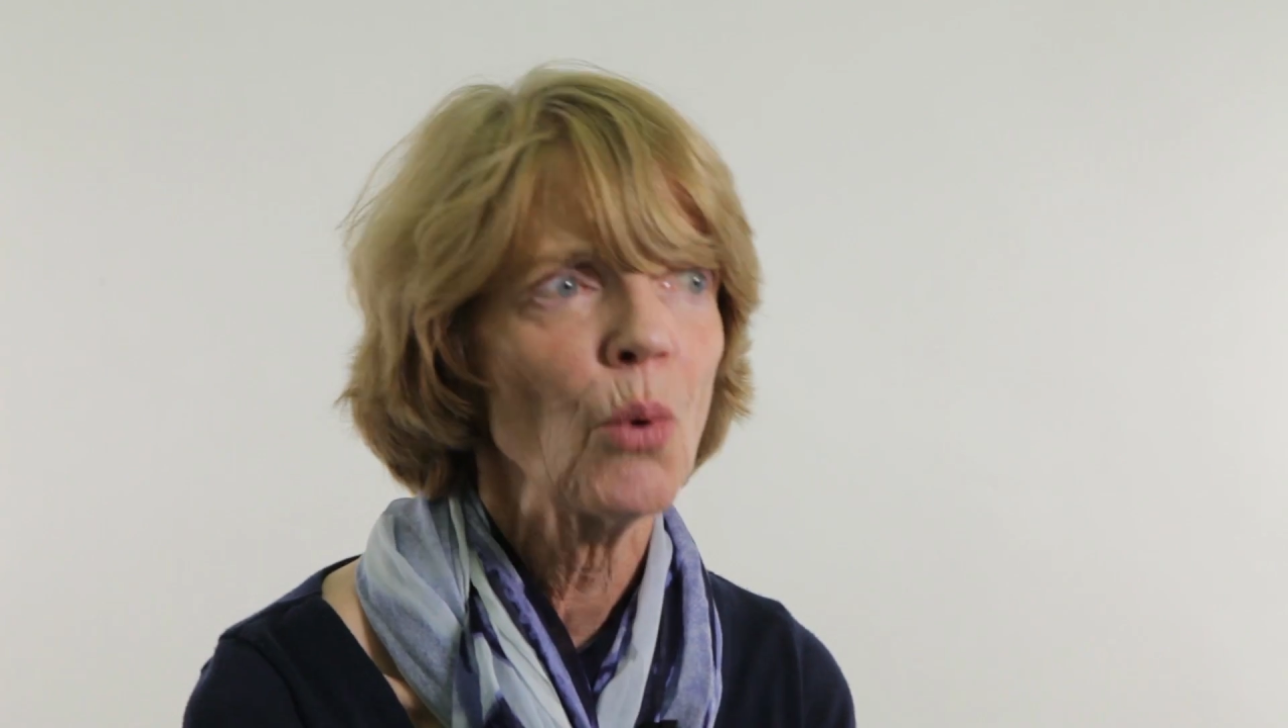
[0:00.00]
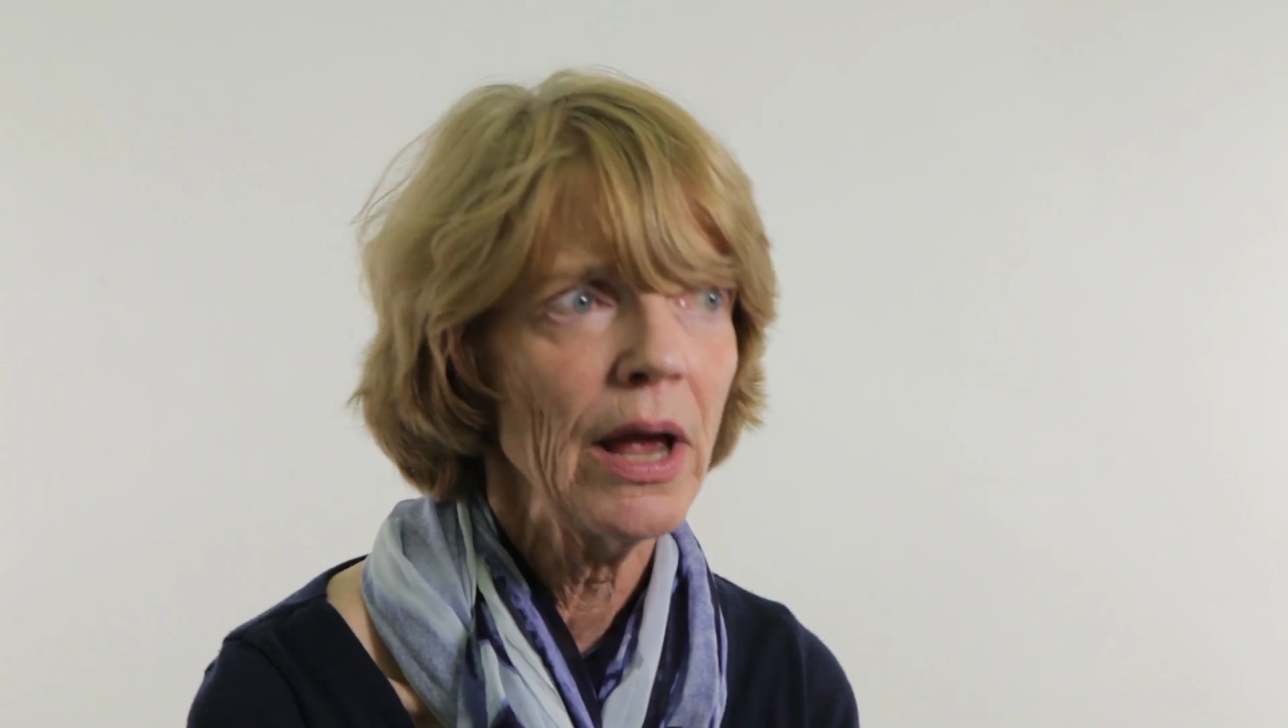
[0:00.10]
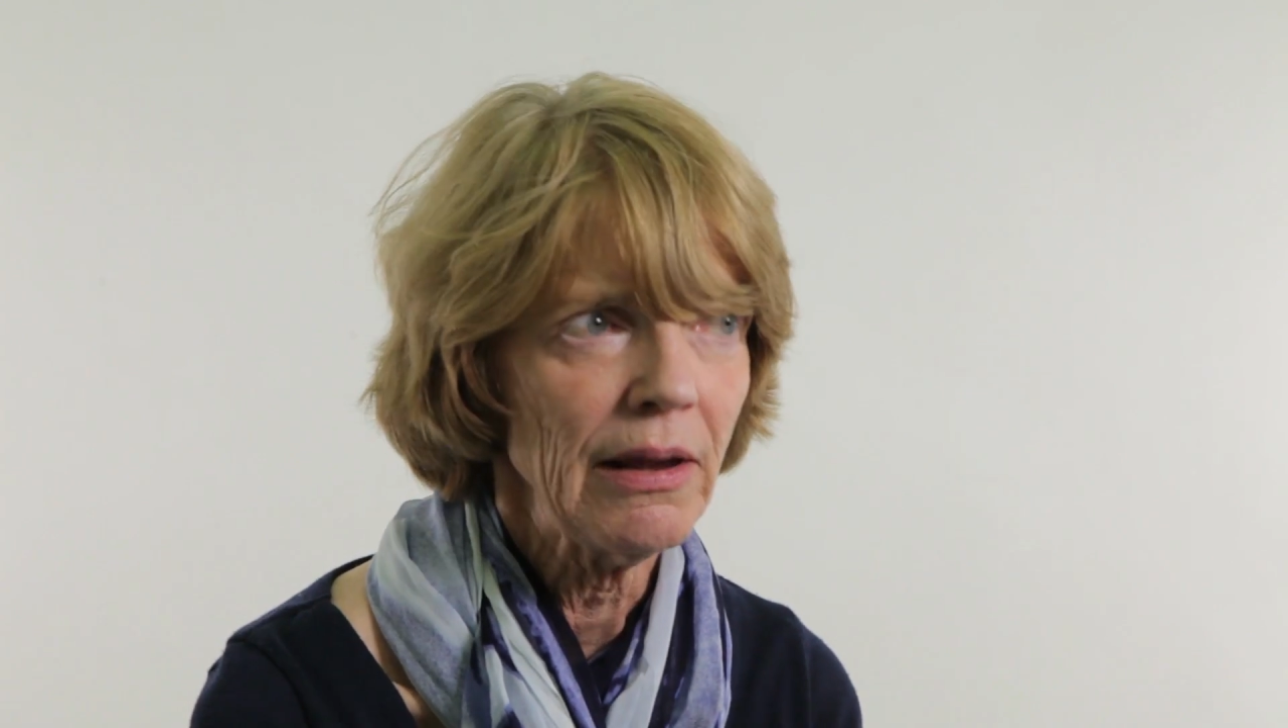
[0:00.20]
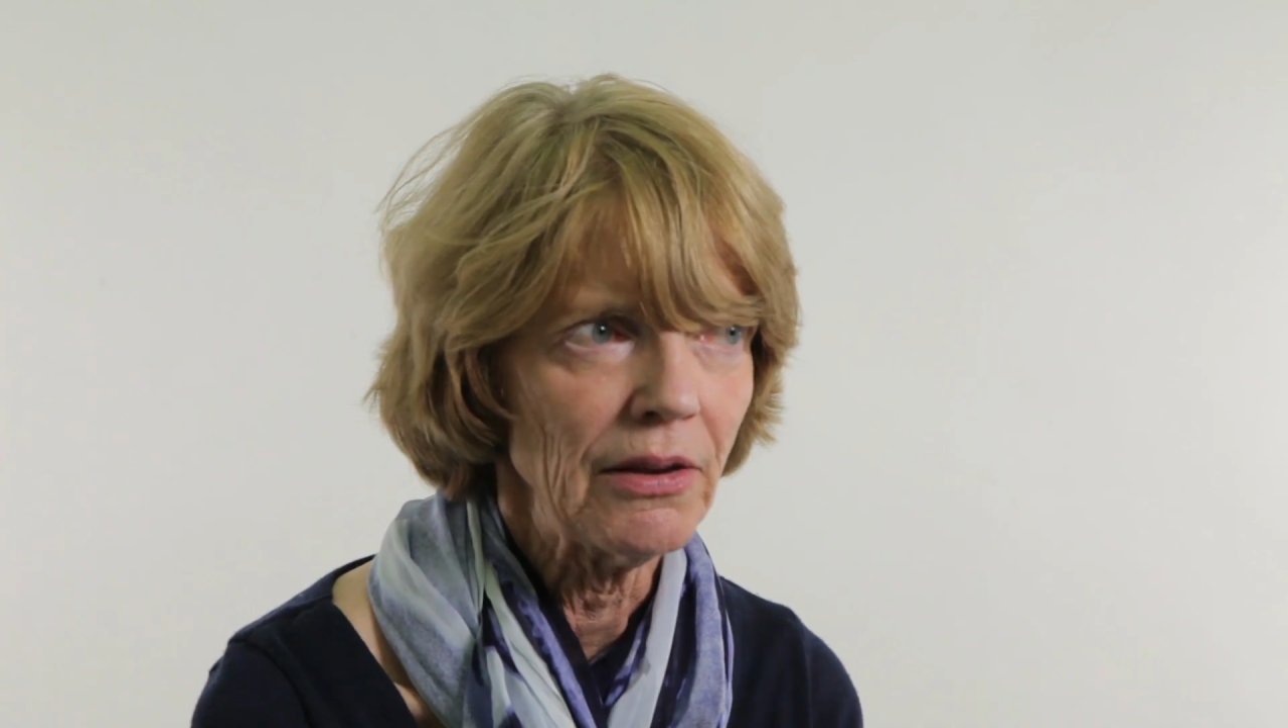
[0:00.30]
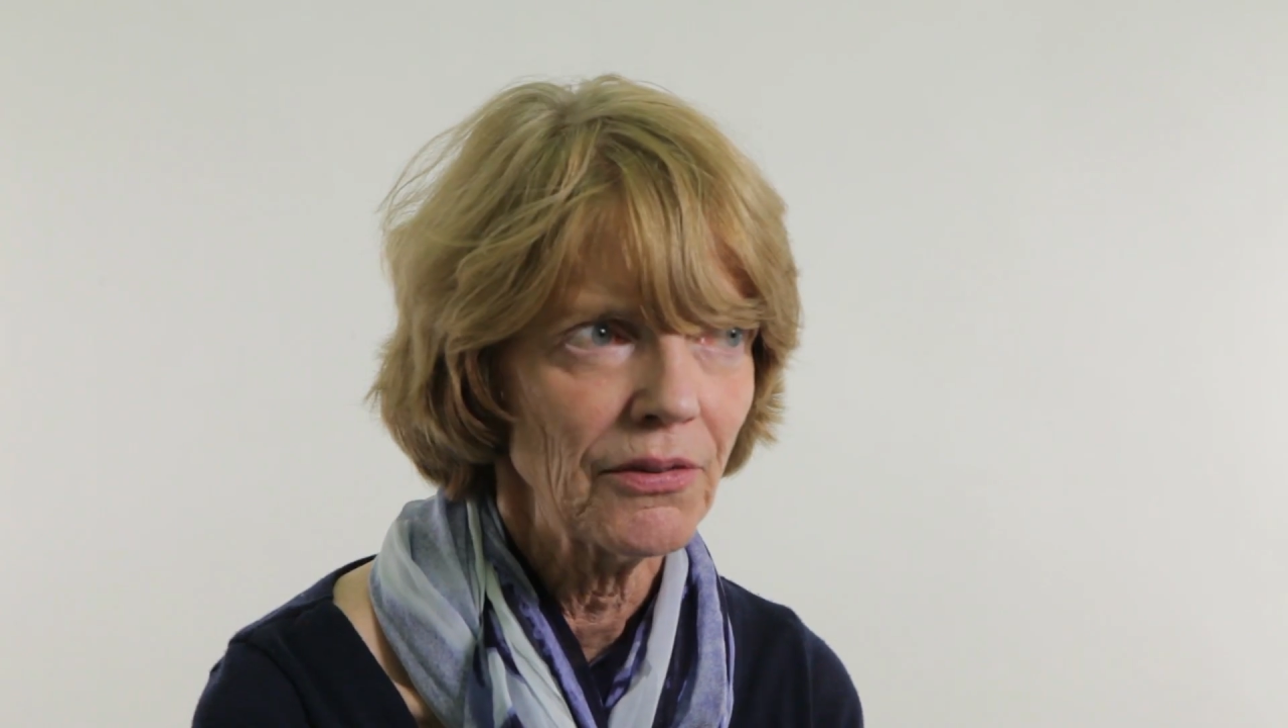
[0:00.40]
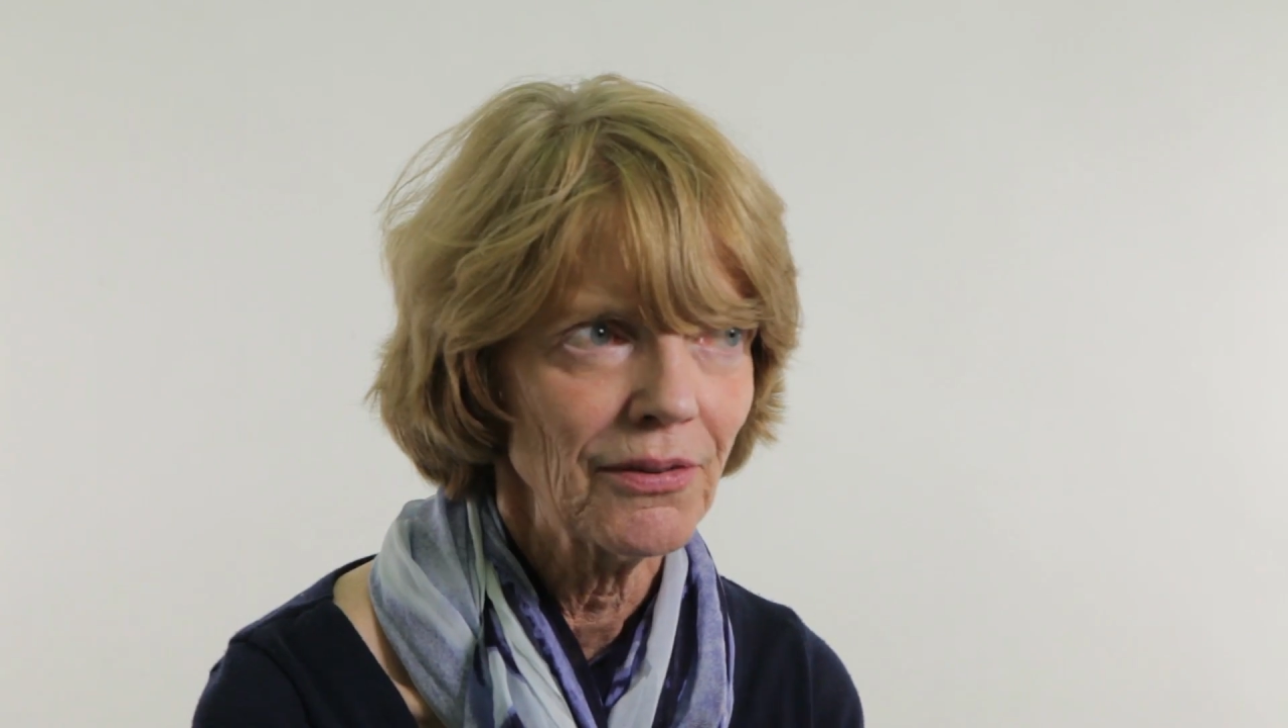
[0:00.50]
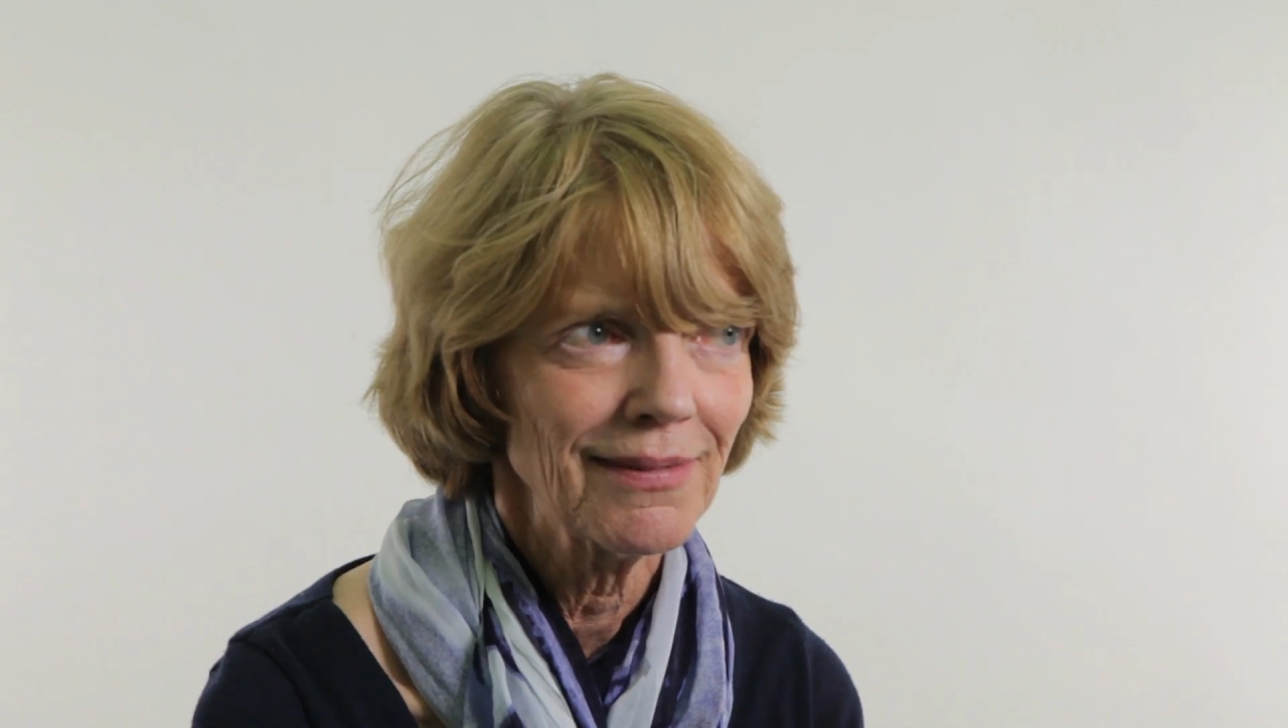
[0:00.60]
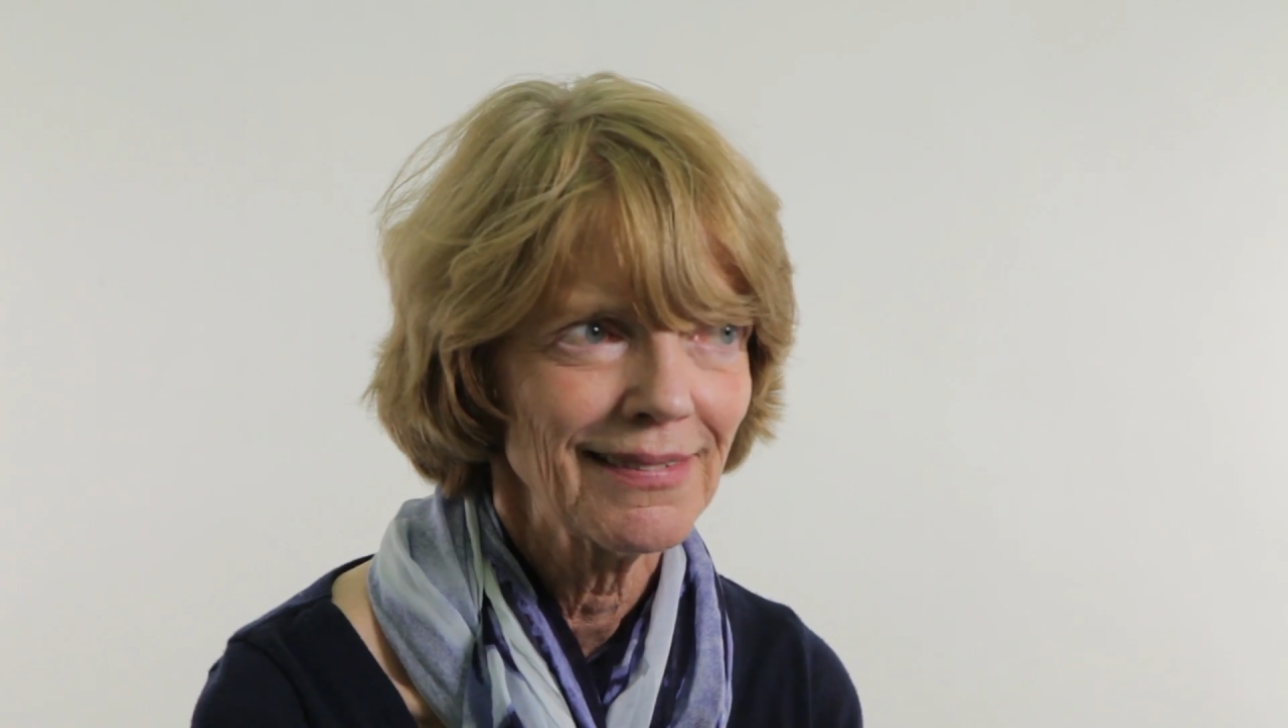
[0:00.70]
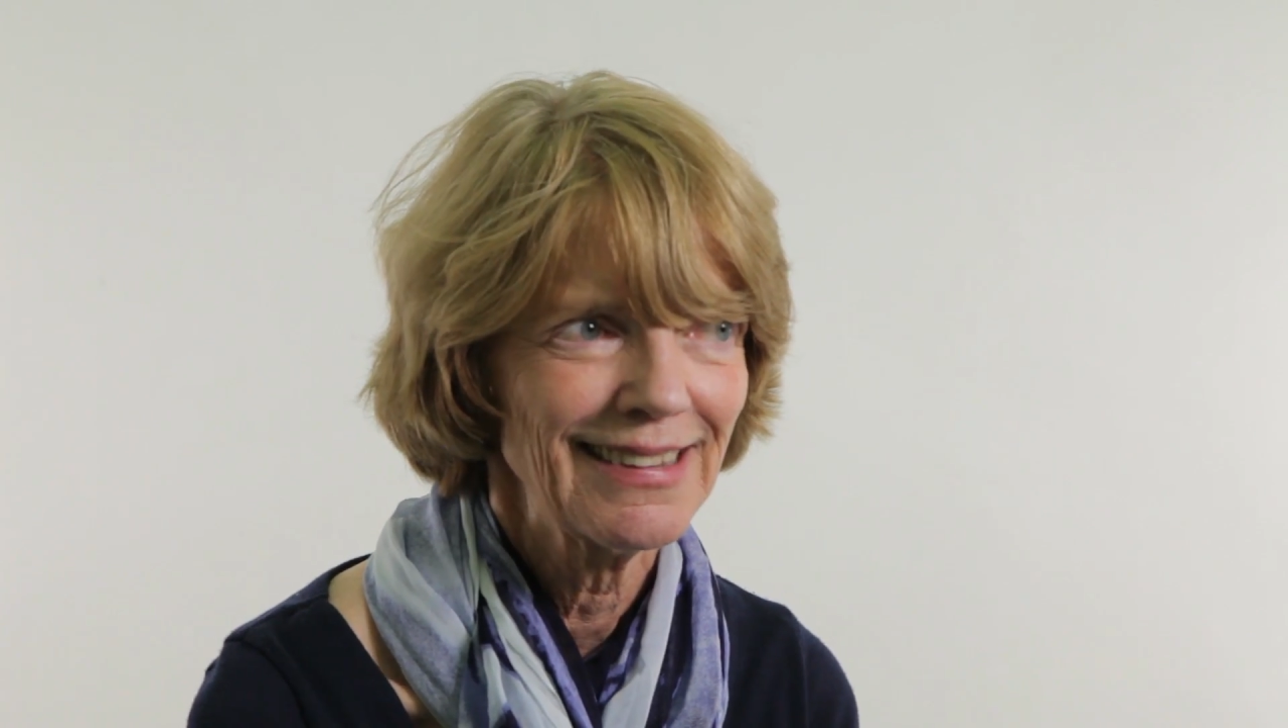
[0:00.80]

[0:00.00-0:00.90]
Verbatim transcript: wait